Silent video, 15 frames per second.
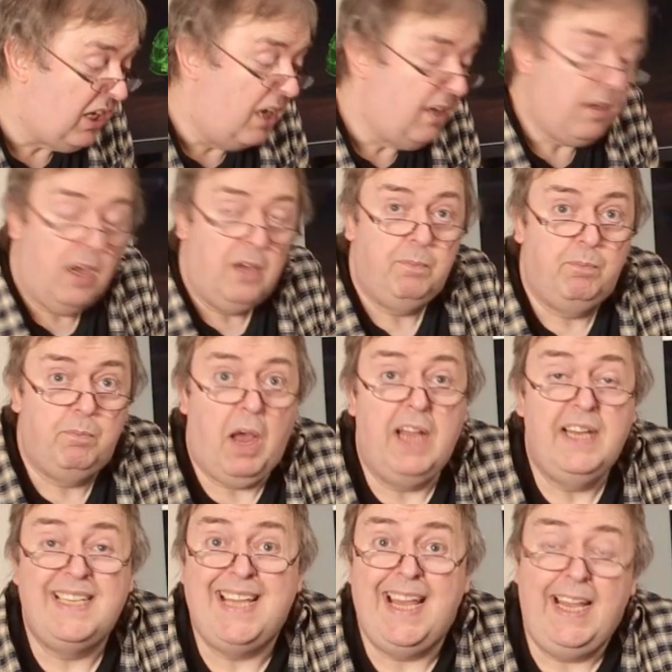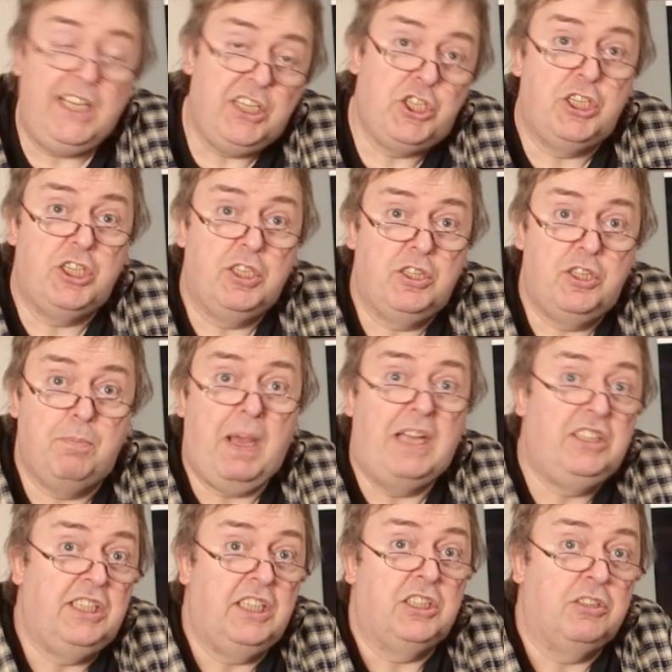I teach the
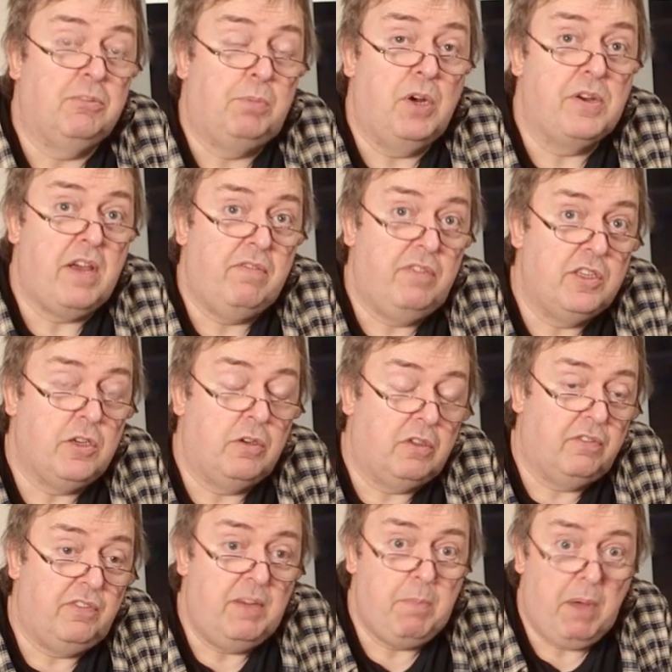basics of product photography.